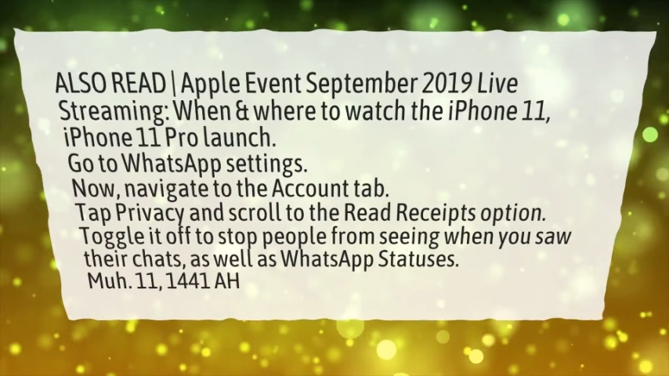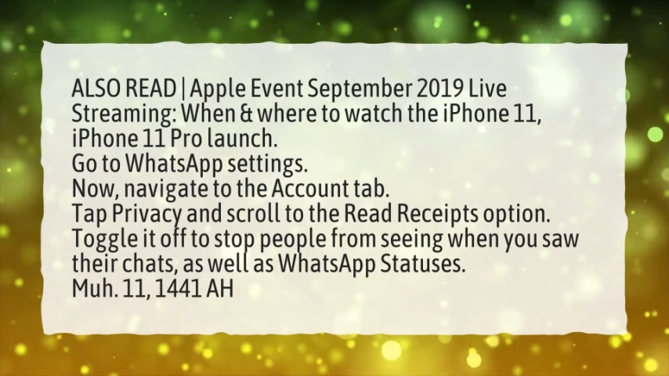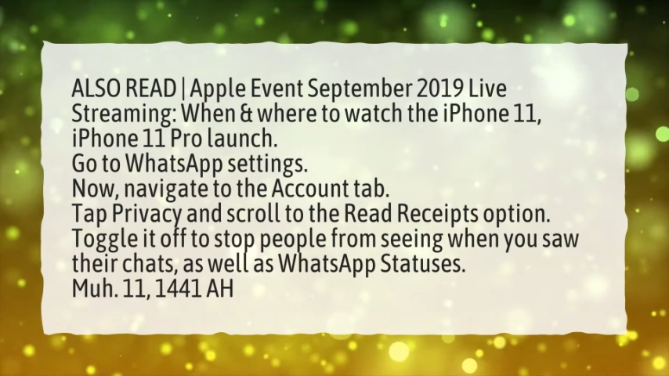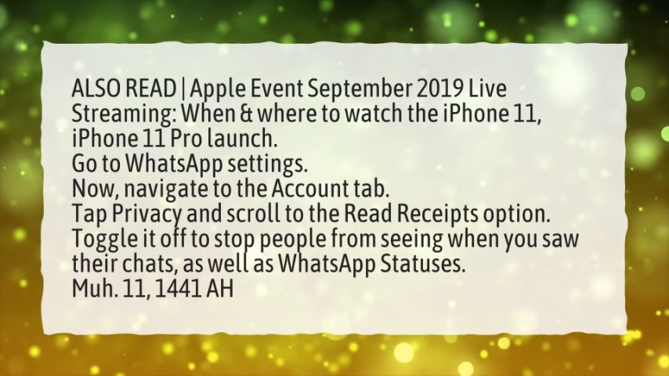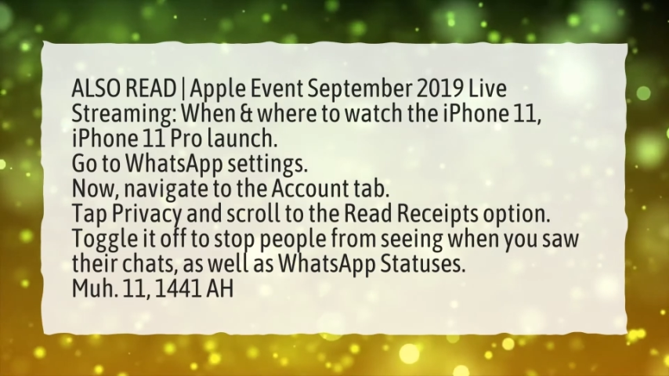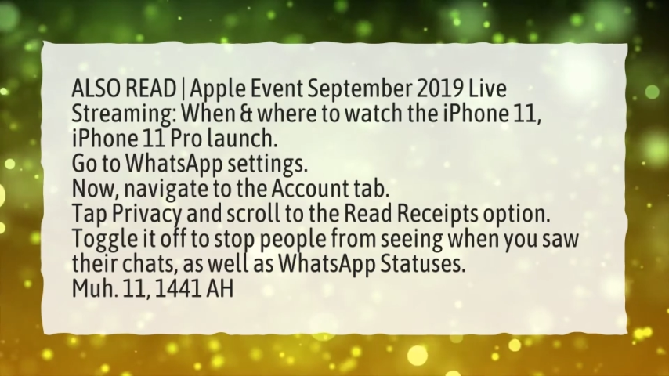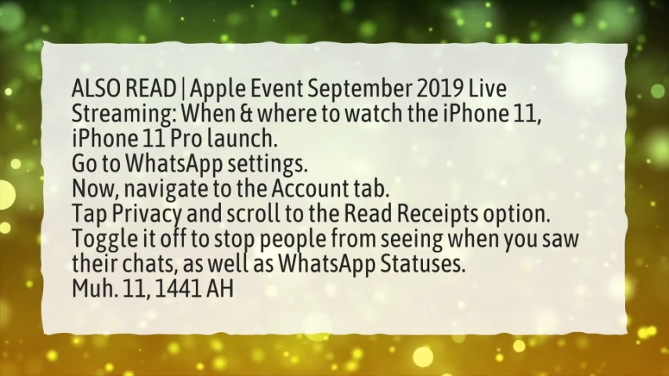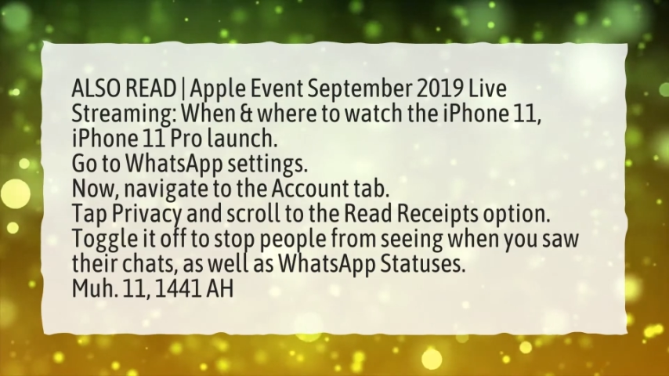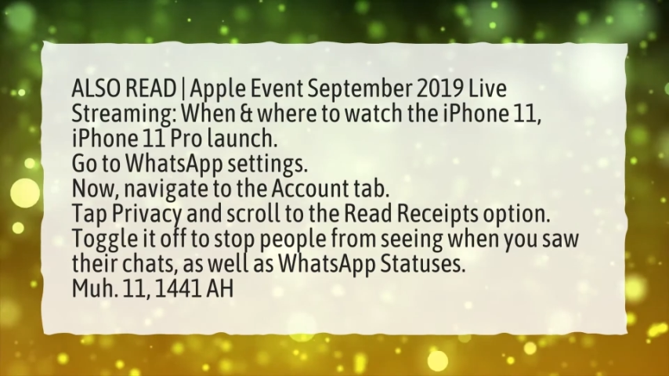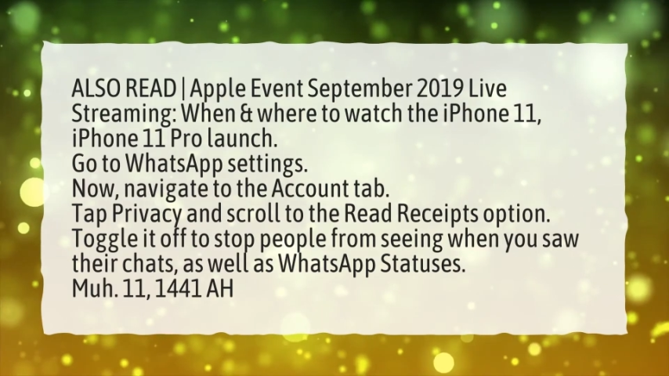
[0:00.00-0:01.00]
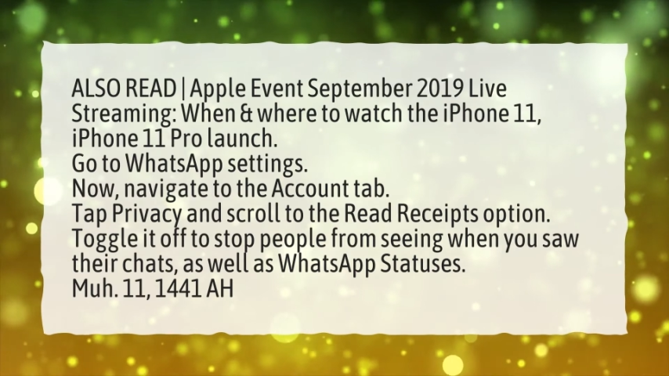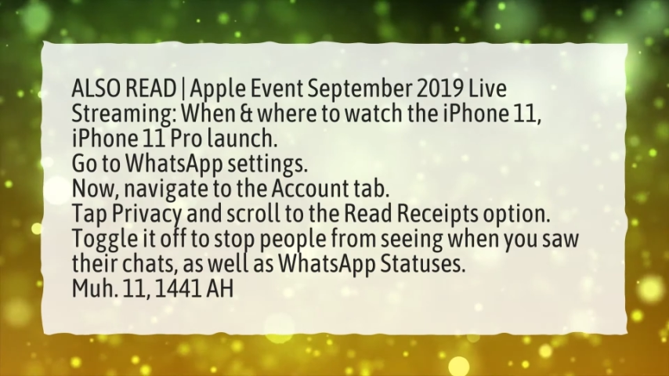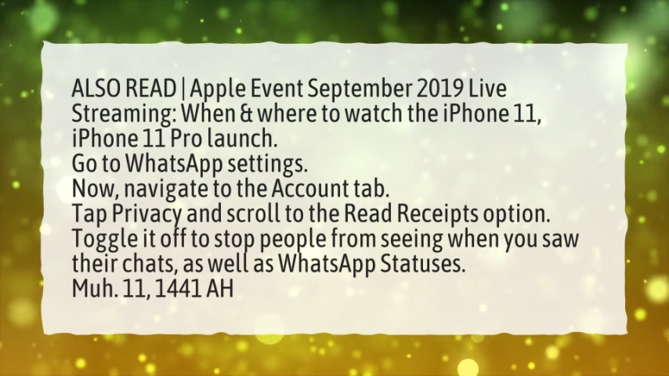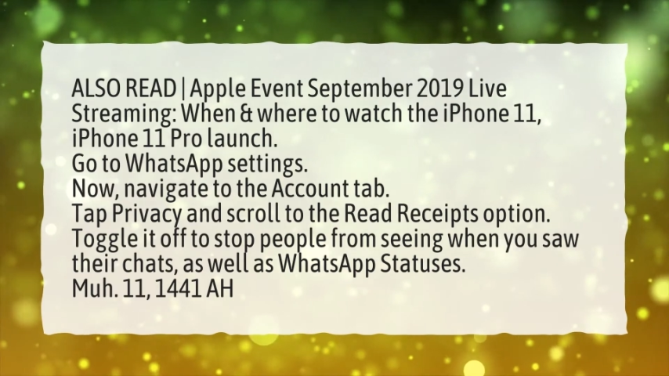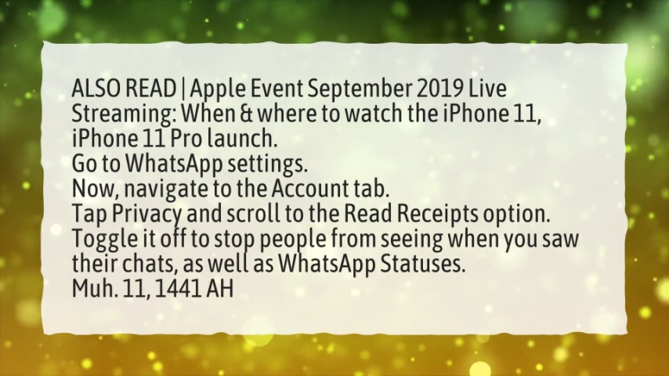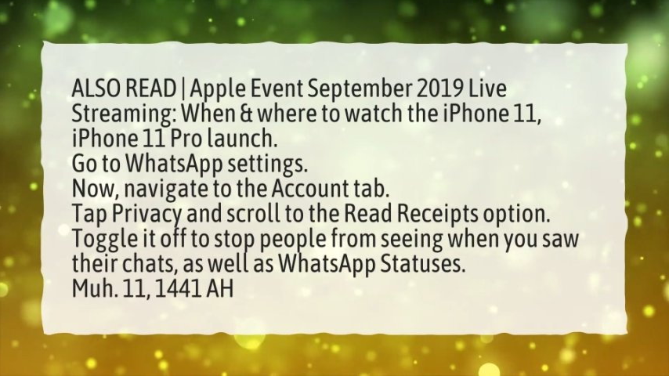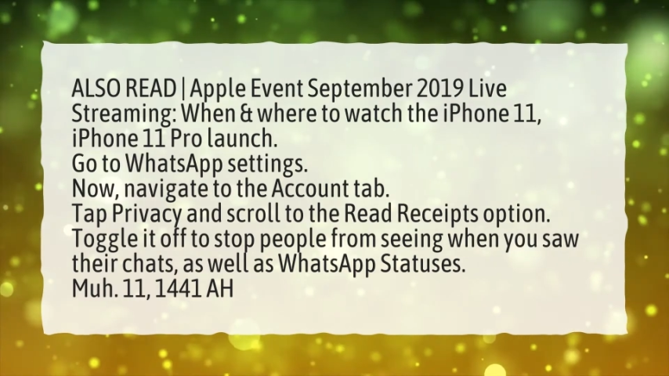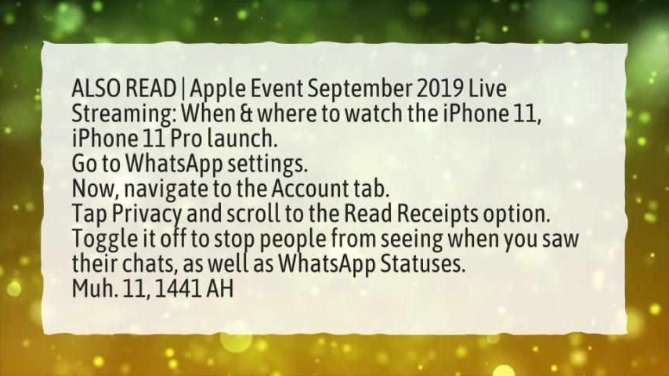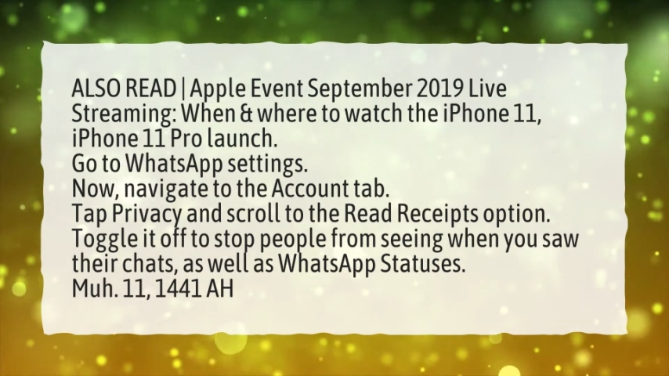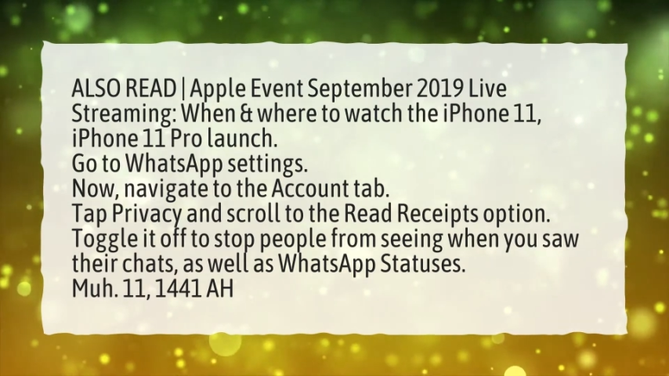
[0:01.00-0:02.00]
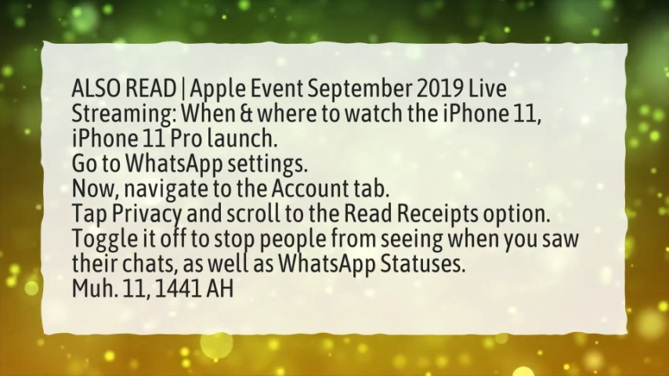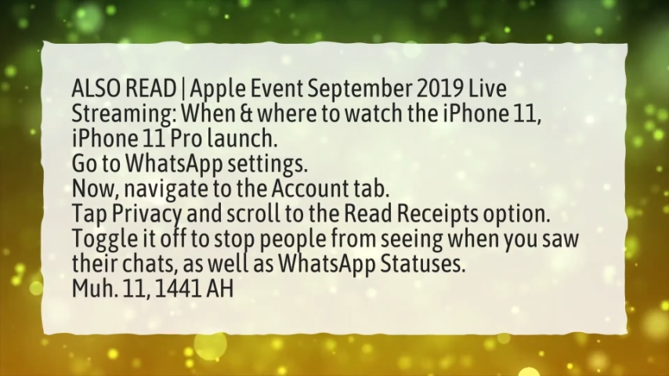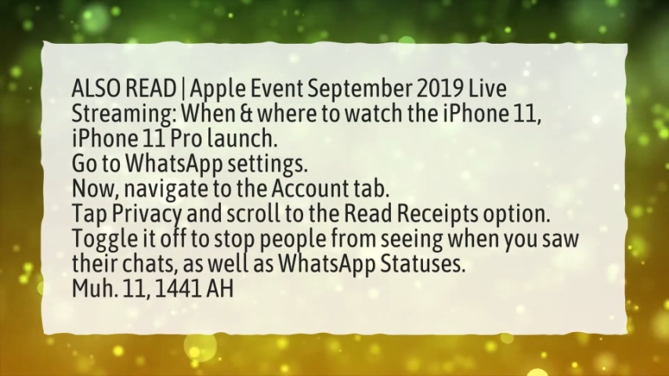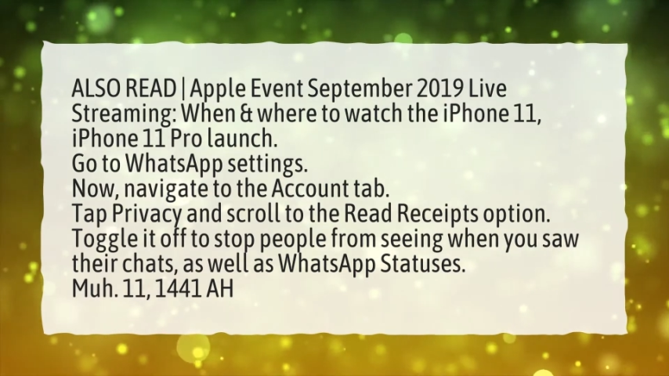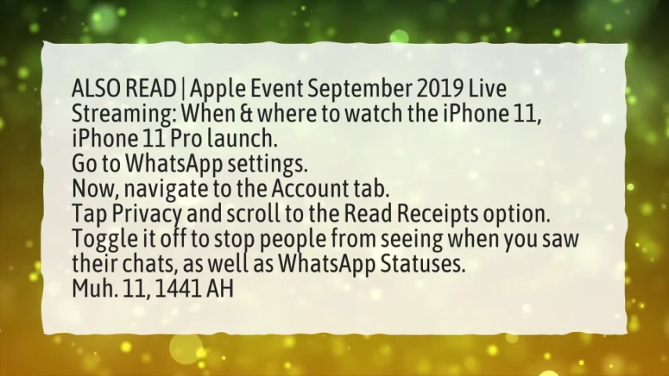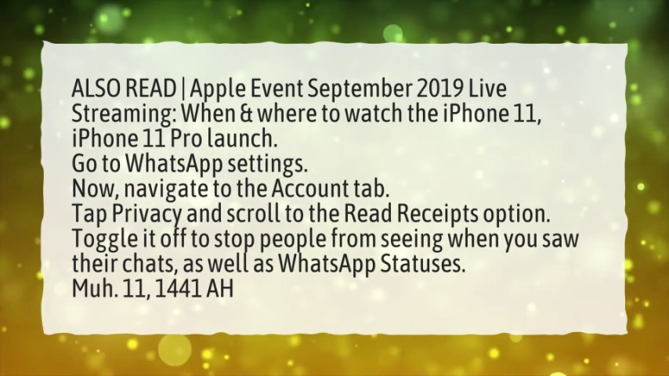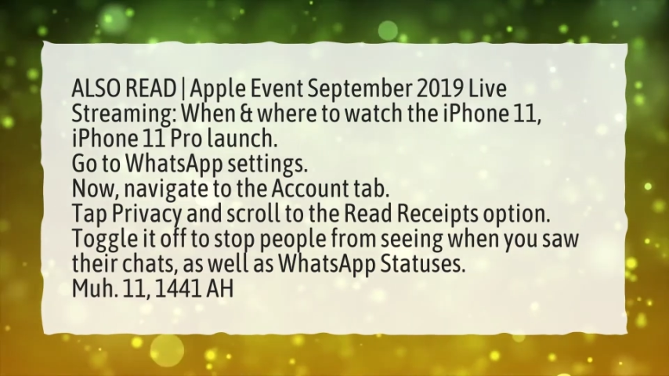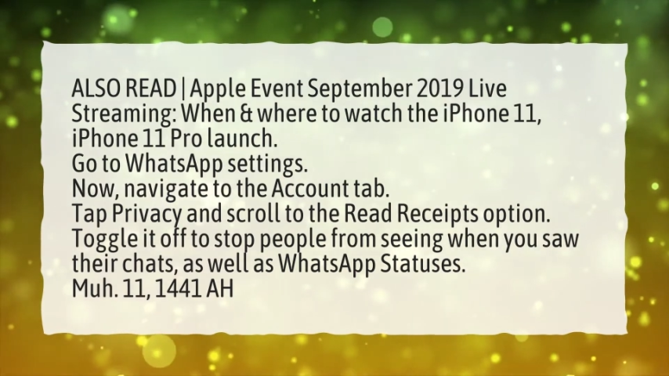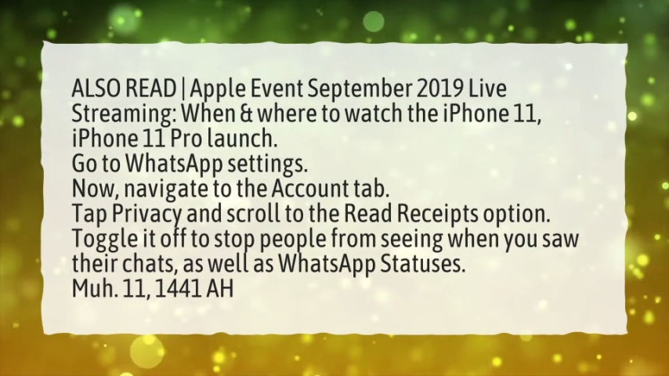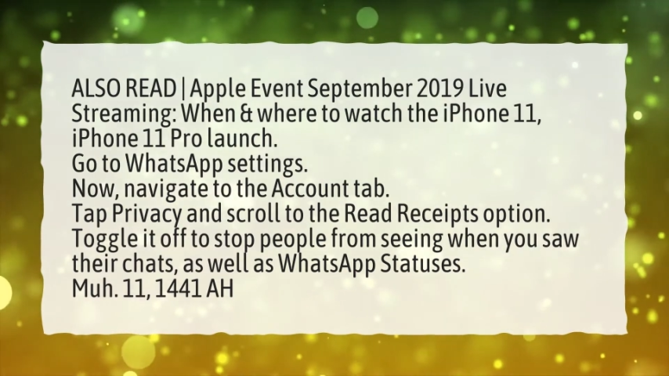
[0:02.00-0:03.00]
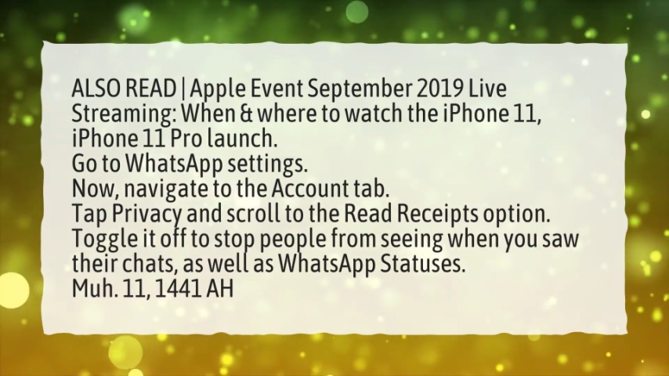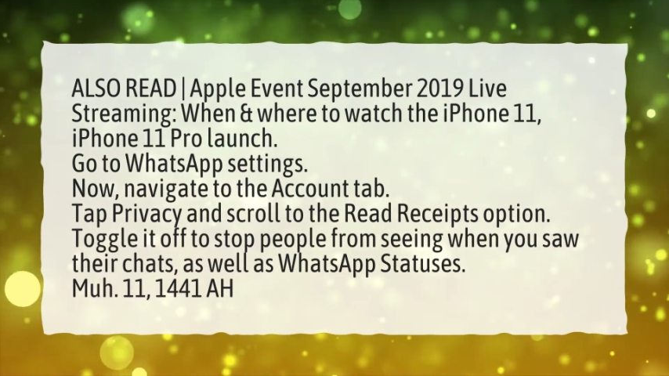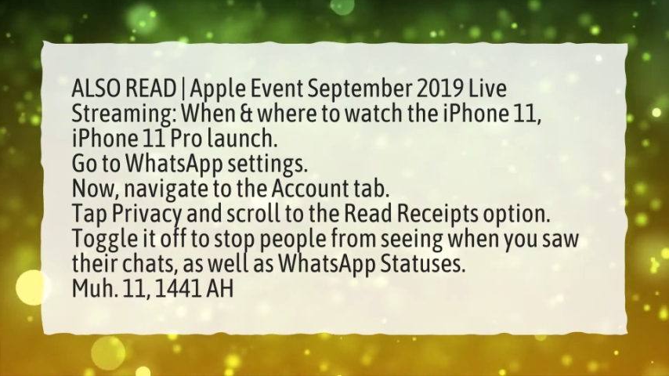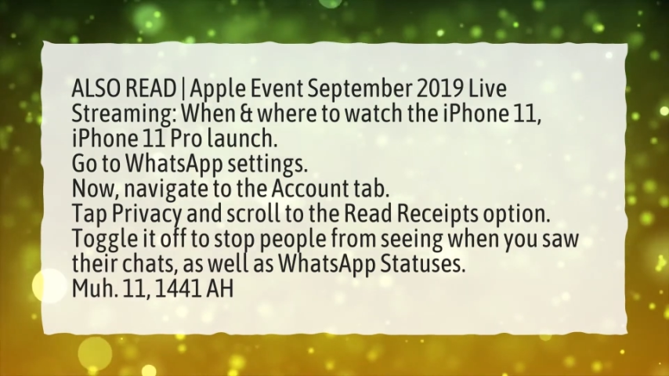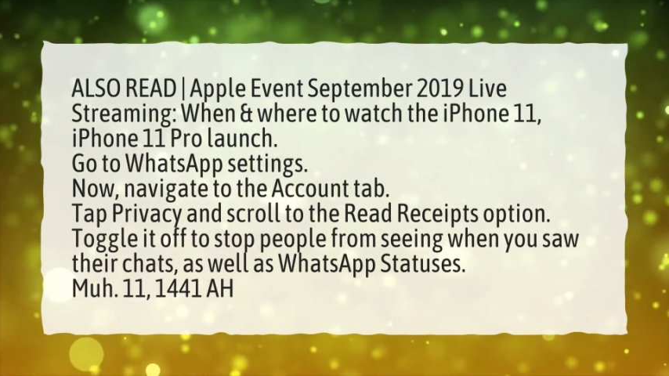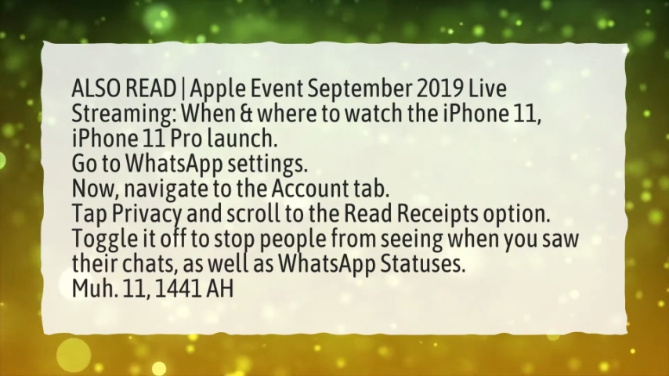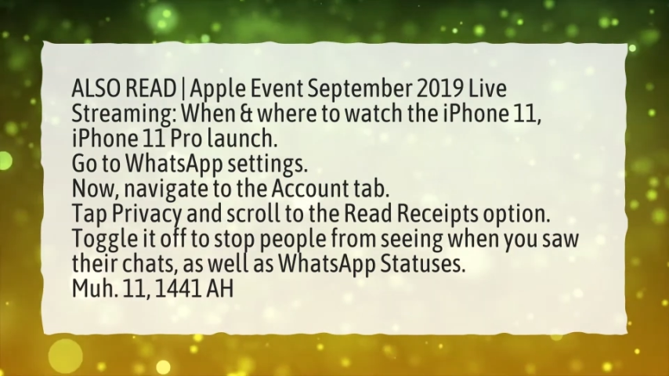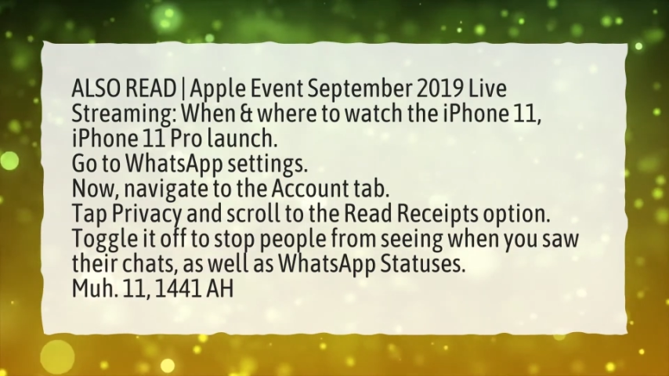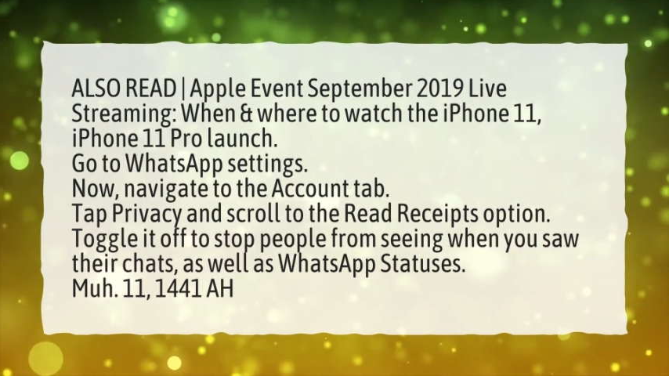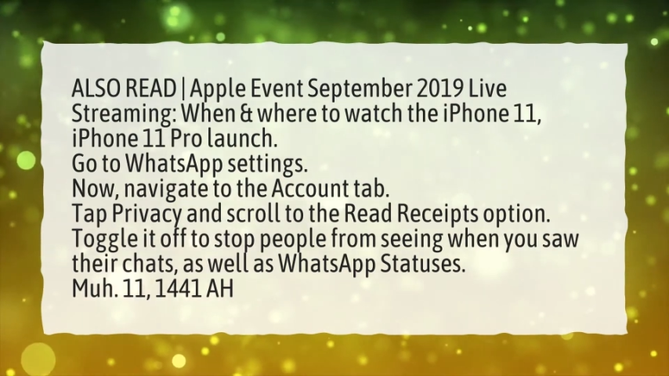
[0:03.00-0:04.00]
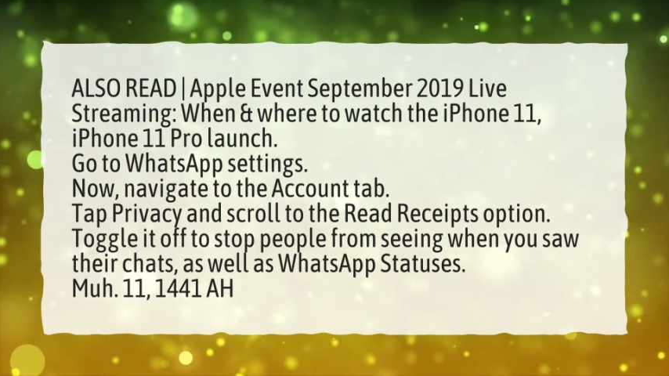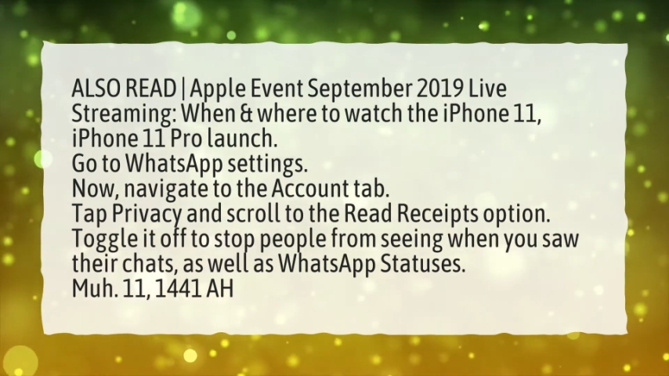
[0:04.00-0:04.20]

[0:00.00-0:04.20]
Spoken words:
Nobody's mouth can be seen.